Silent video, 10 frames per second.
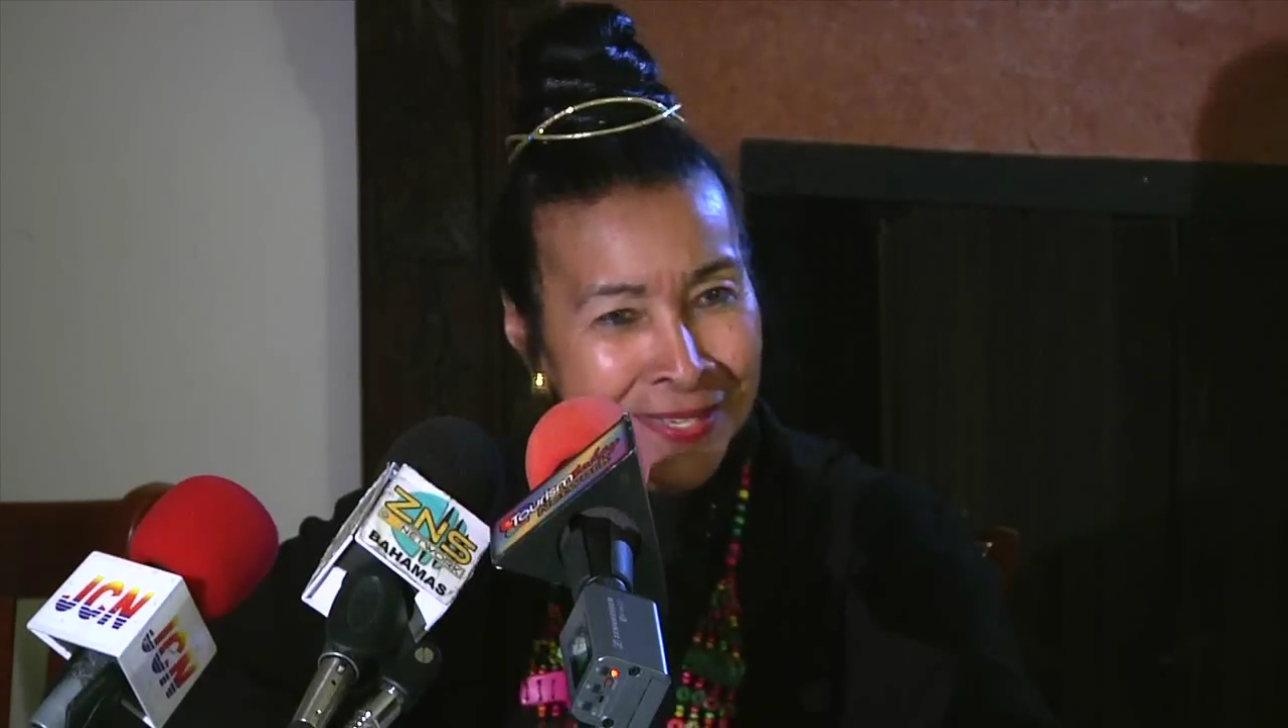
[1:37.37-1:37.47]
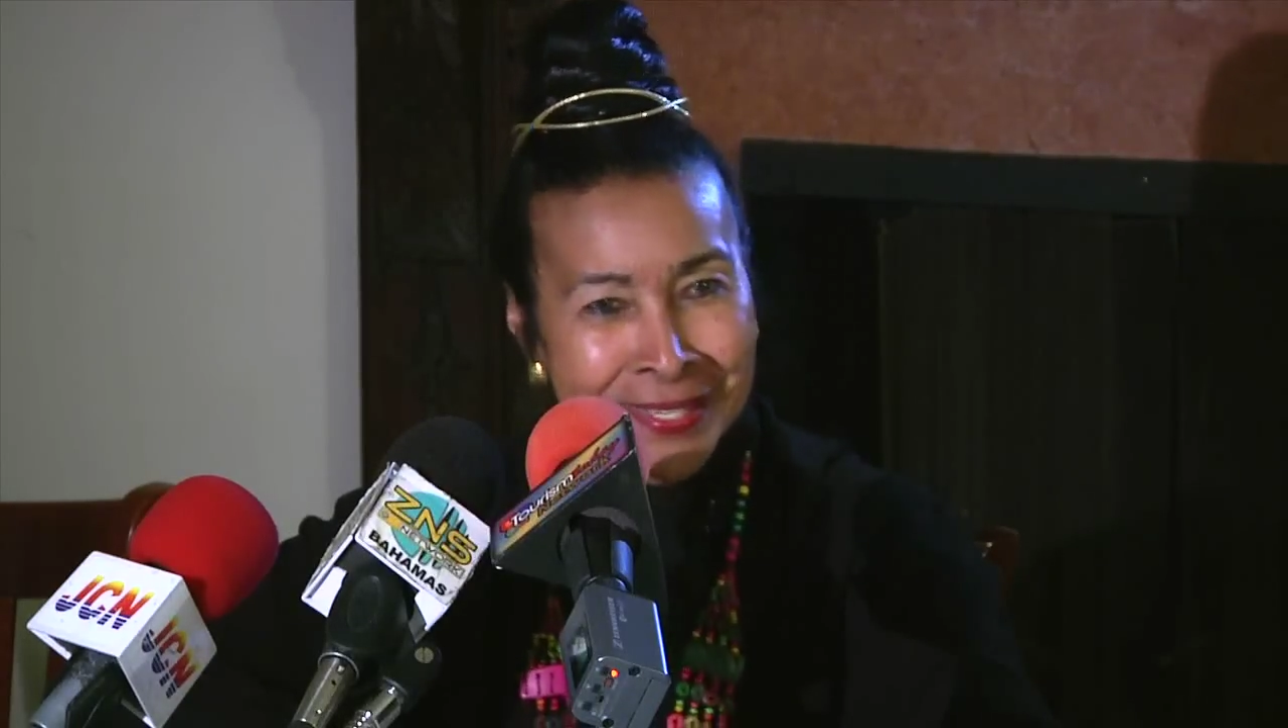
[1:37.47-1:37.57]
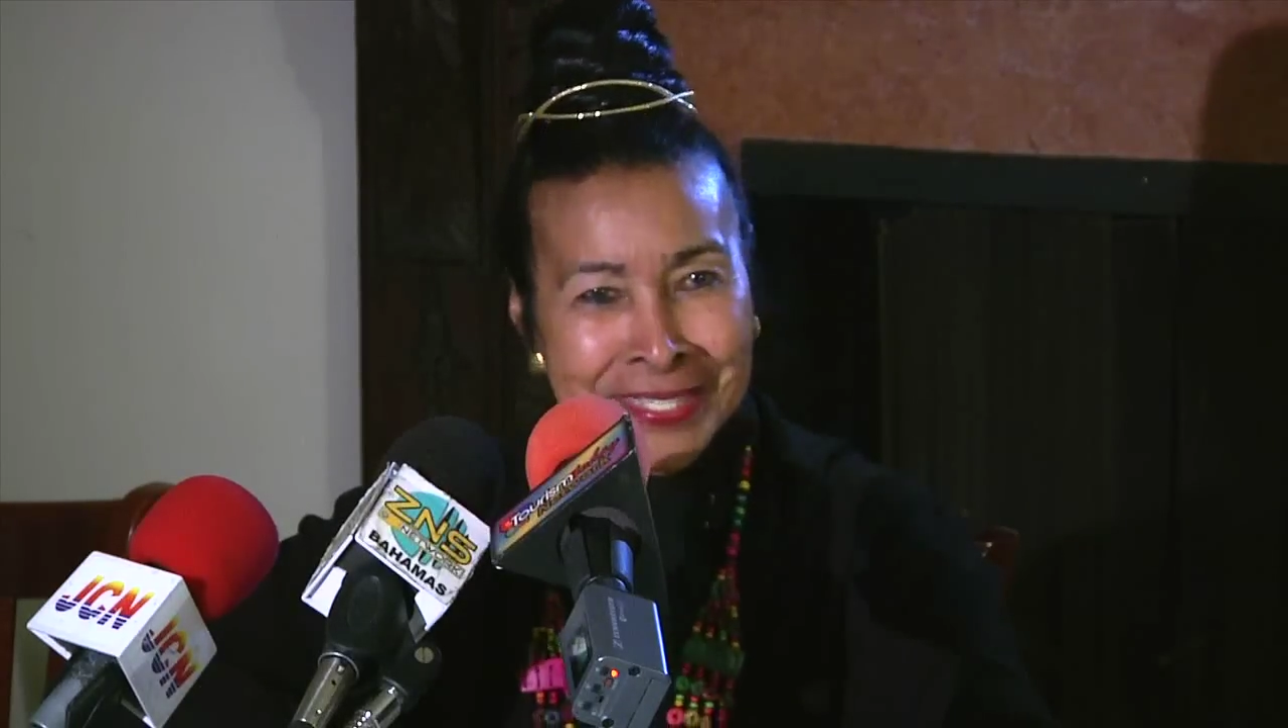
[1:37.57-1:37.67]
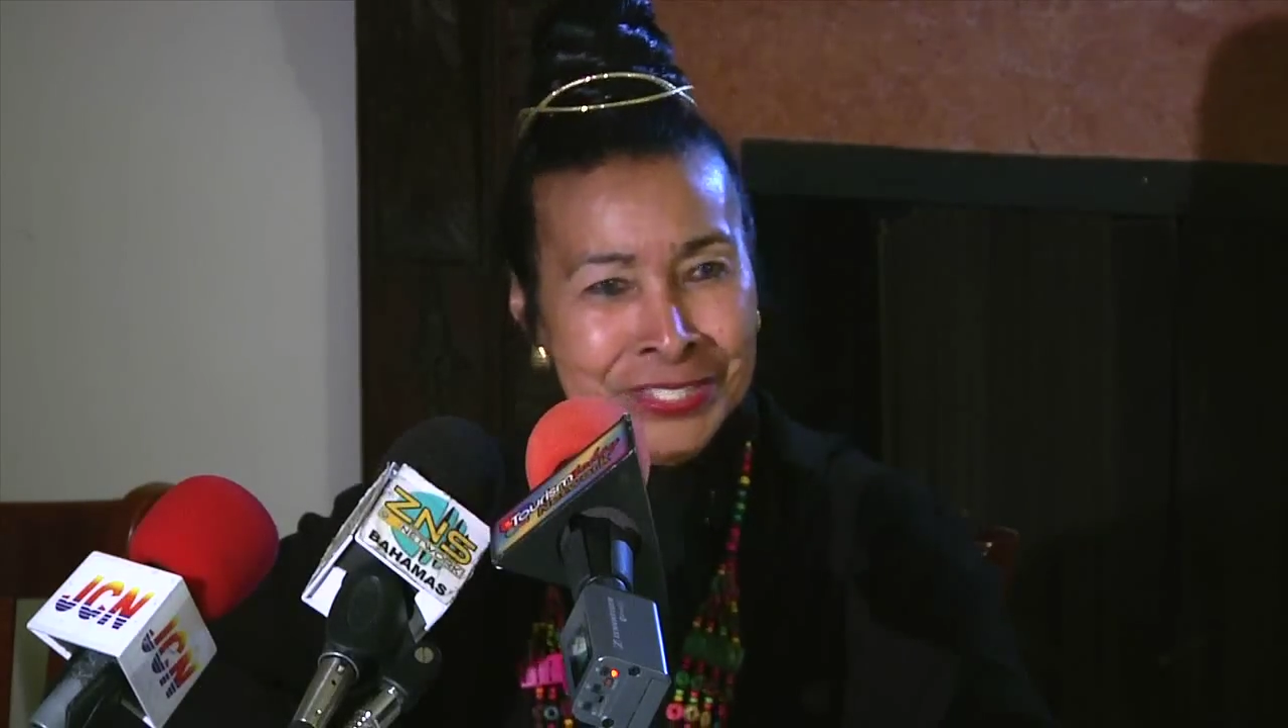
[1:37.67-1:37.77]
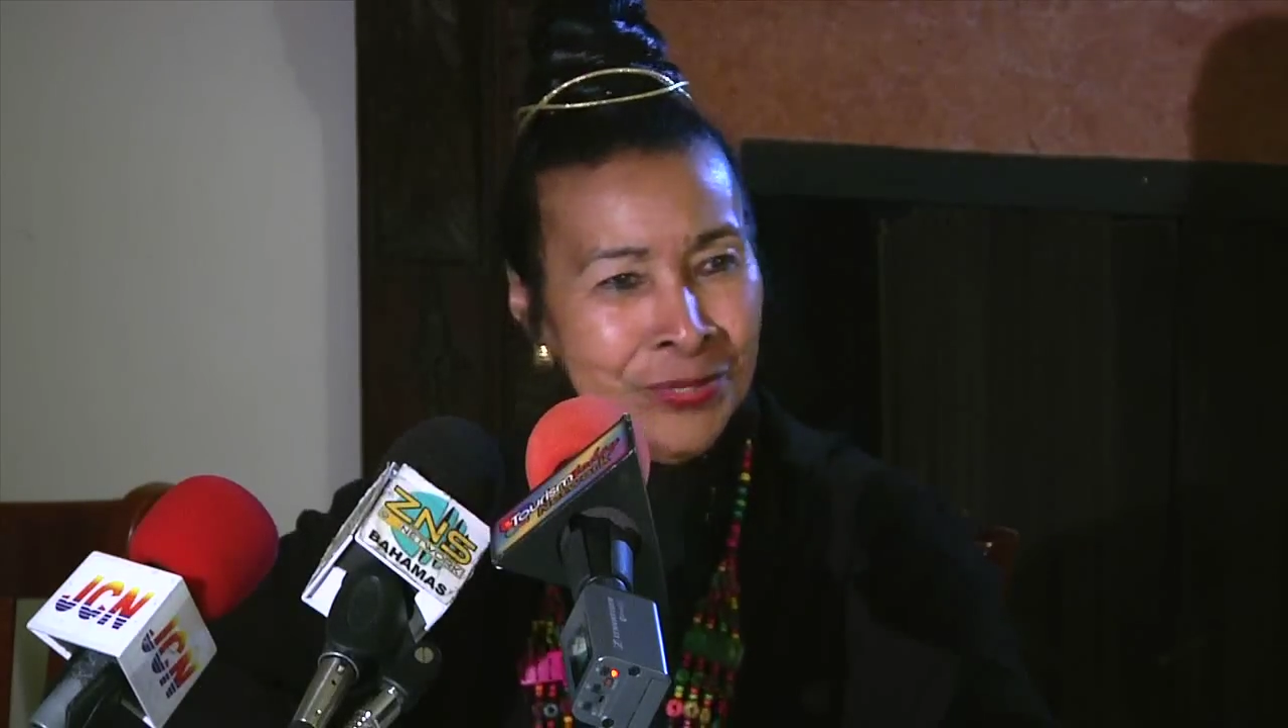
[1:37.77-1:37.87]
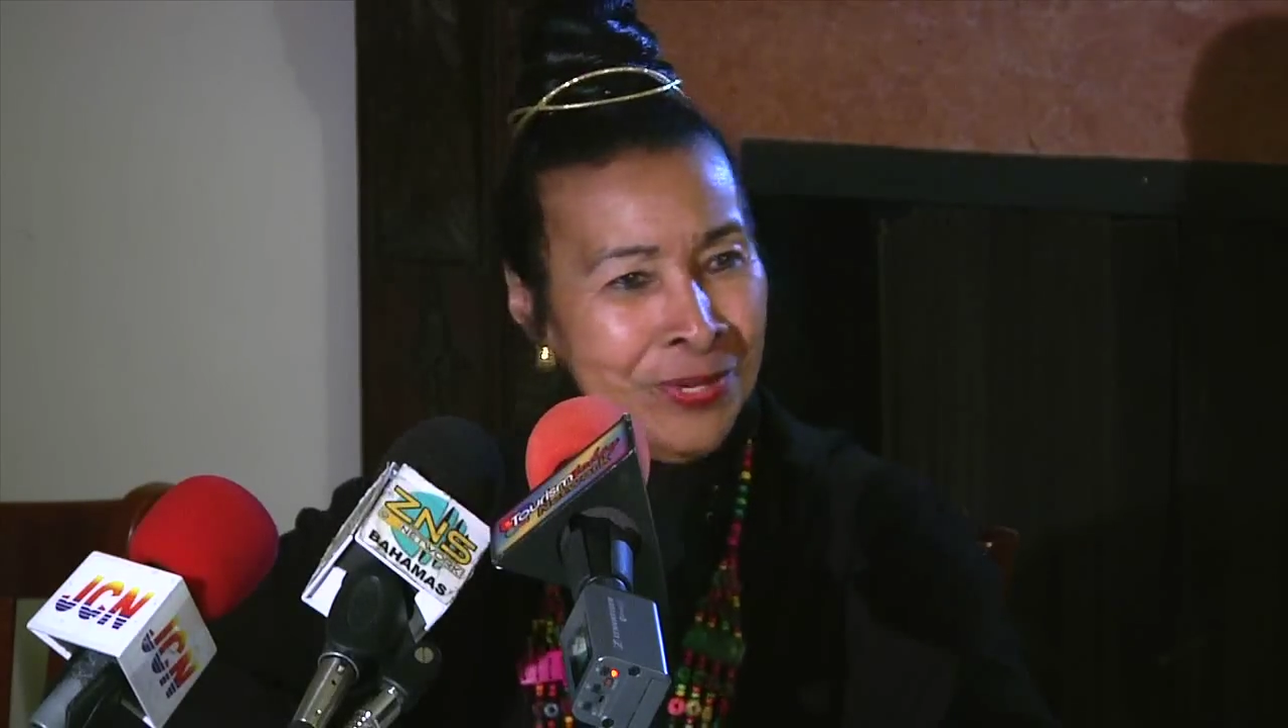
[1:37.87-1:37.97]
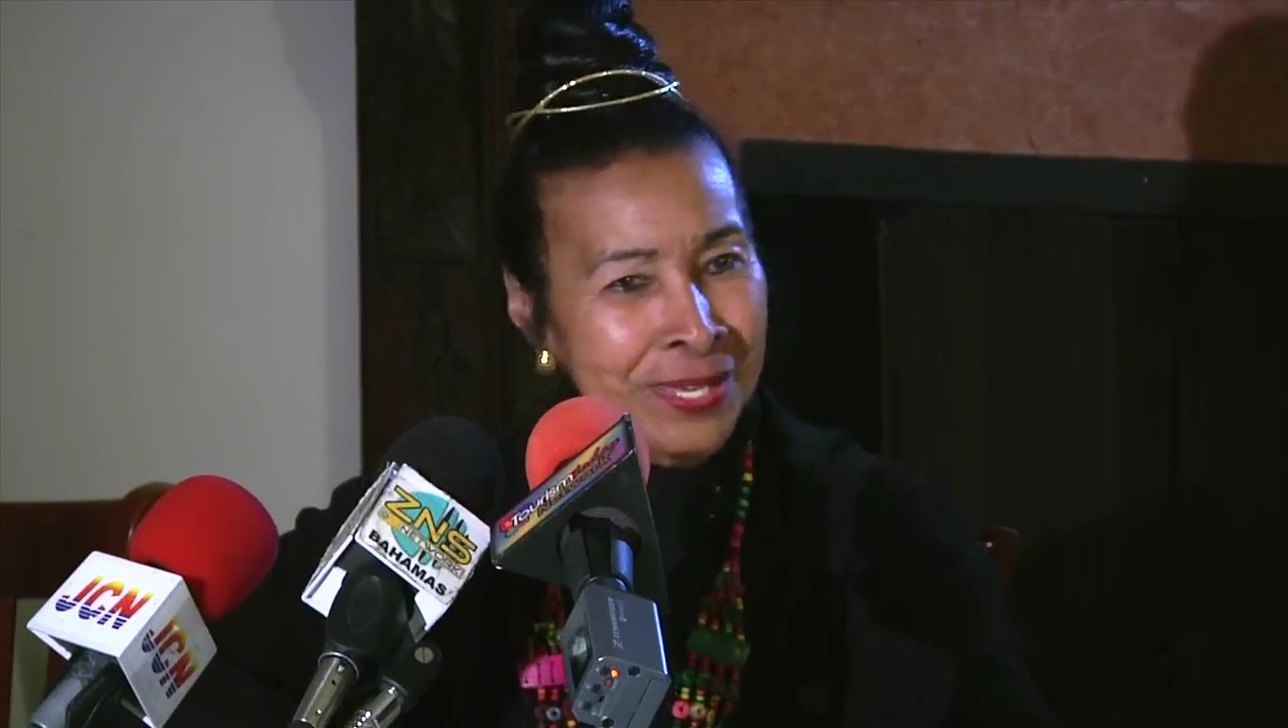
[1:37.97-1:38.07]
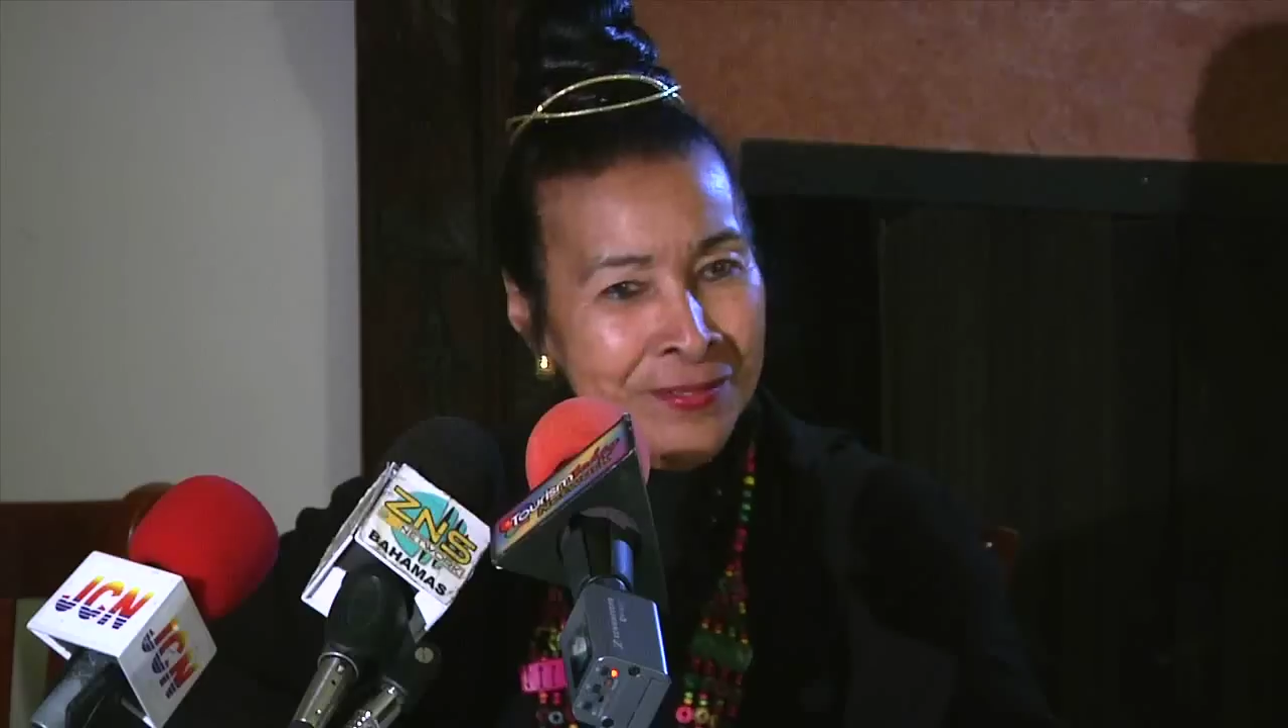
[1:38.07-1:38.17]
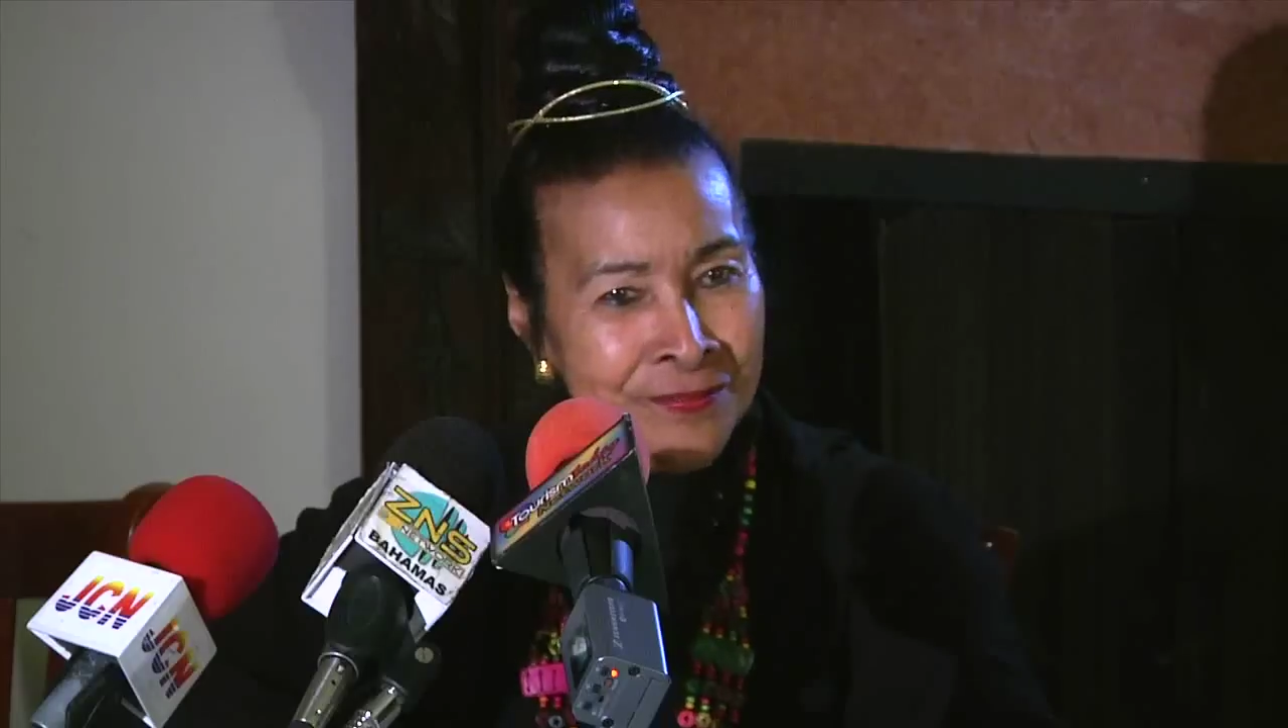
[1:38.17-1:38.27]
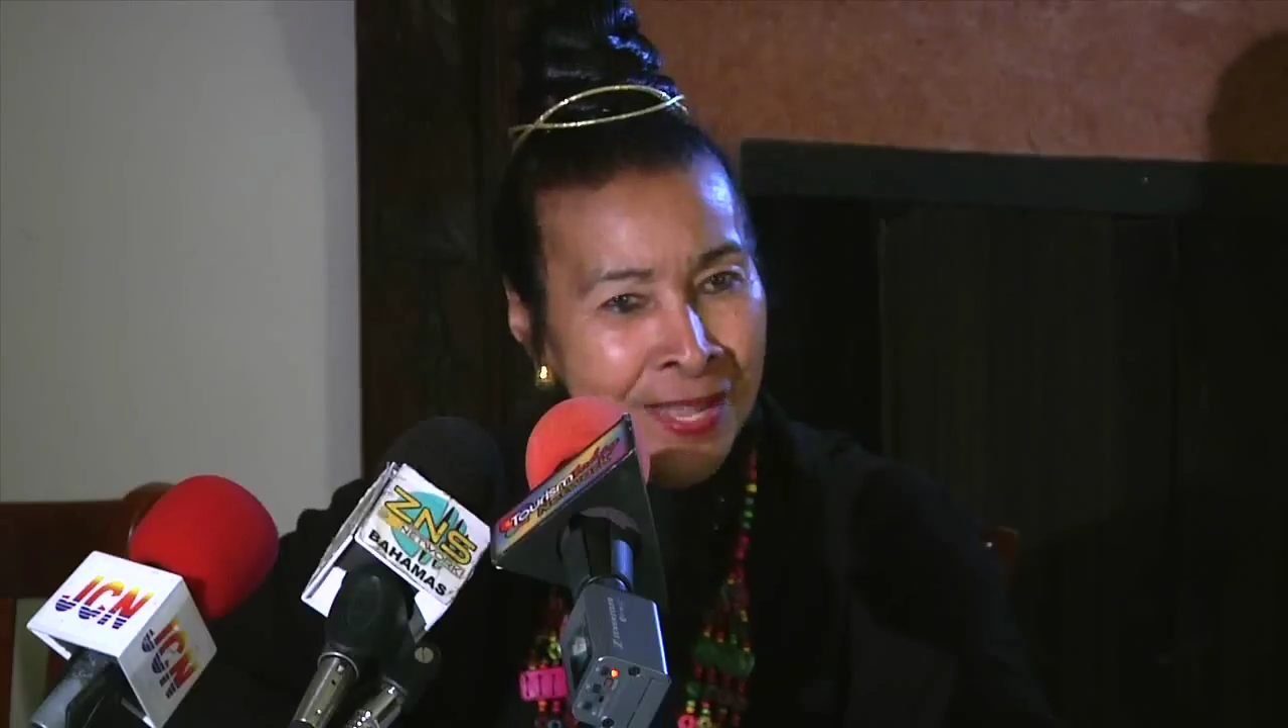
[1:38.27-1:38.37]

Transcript: Let's don't have